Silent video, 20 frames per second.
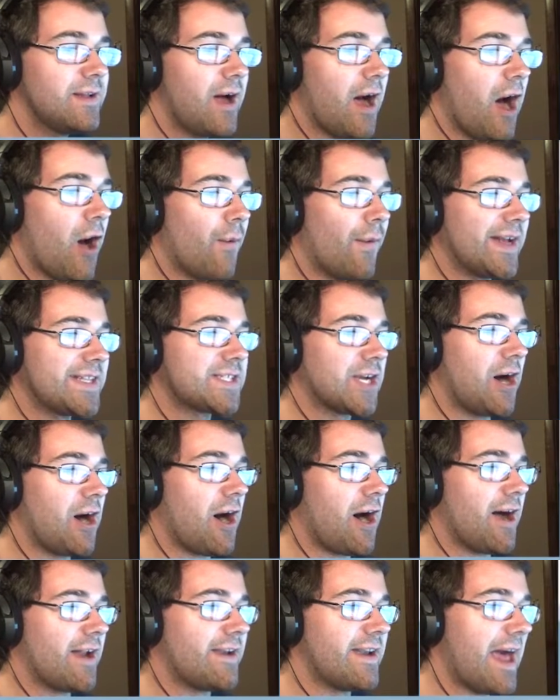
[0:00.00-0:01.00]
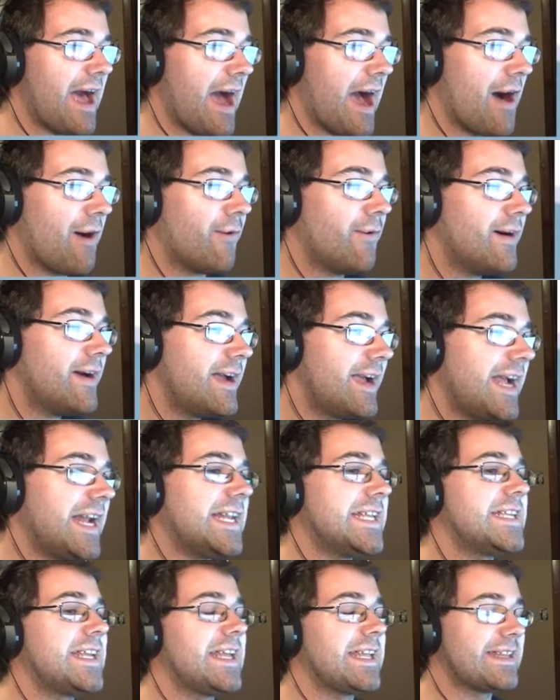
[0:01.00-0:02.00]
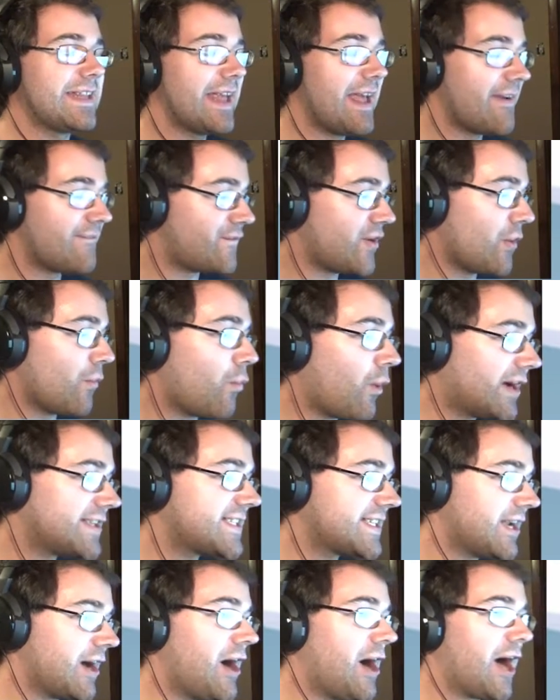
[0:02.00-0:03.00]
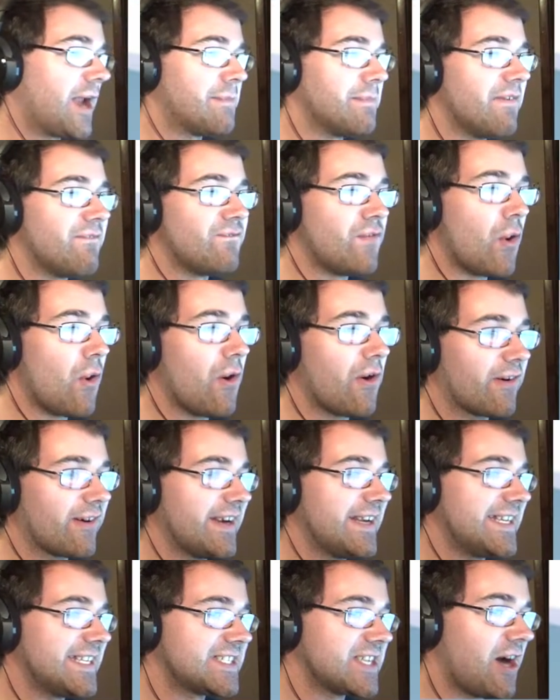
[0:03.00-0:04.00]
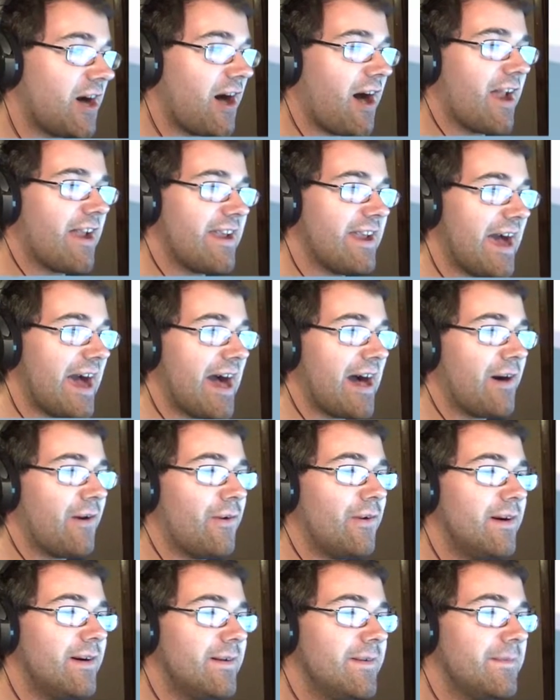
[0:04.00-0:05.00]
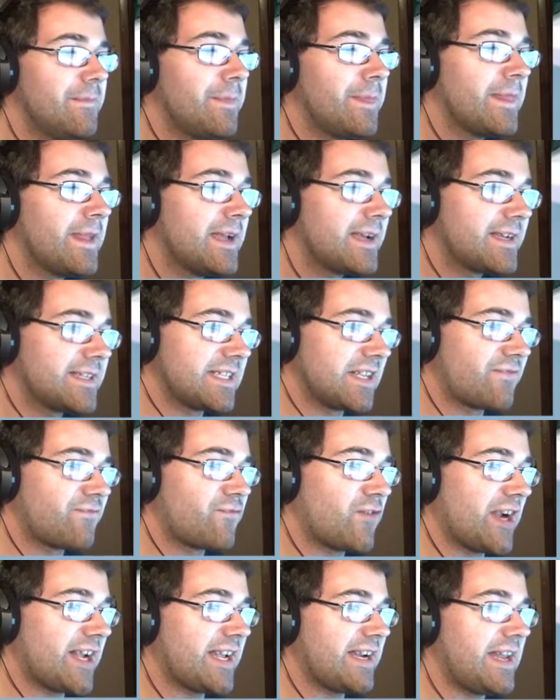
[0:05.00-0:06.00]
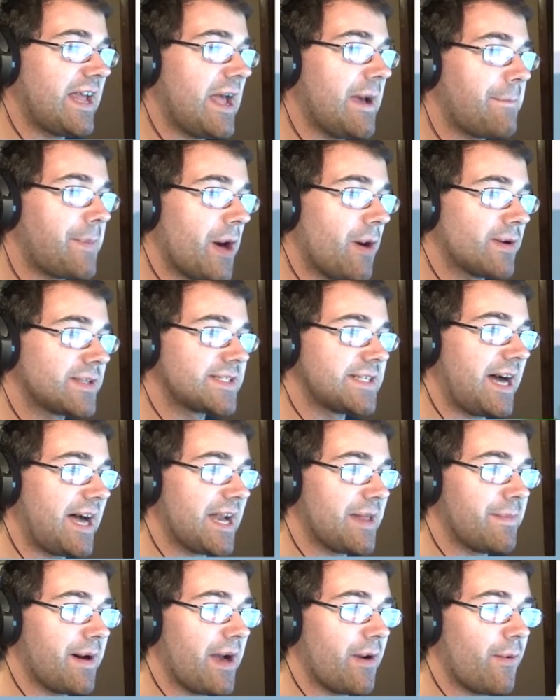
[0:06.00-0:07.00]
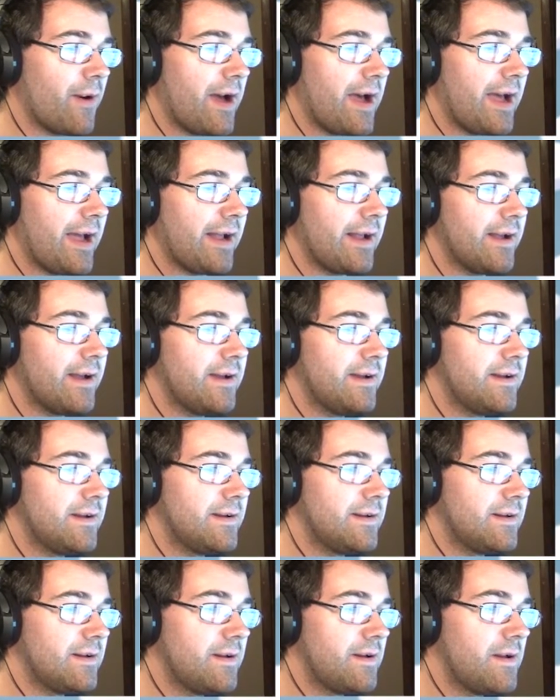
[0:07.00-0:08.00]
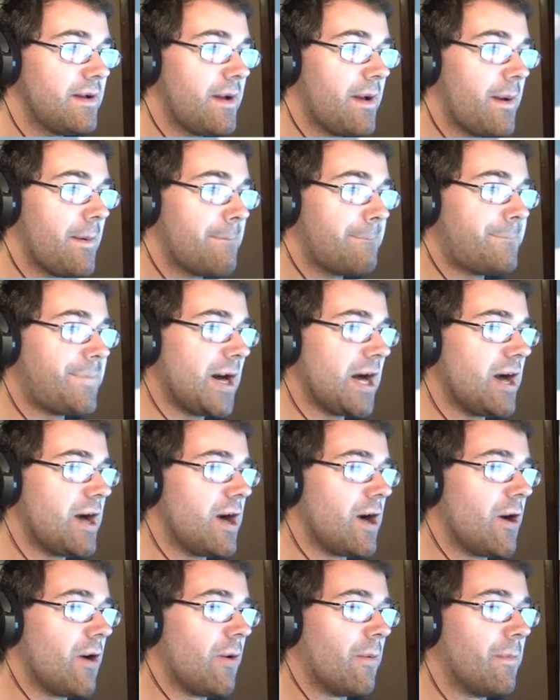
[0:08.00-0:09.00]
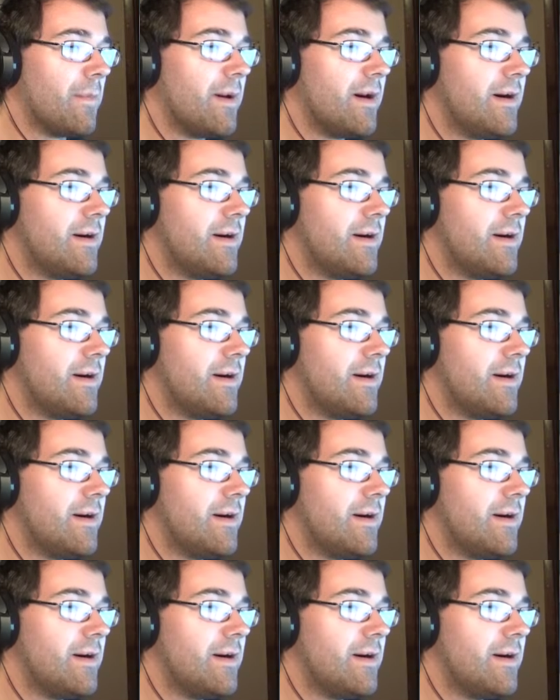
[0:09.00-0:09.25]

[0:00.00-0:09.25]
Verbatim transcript: Oh, it's on now. If it wasn't on before, it is on now. Because this freaking hippo is not in my way. Boom!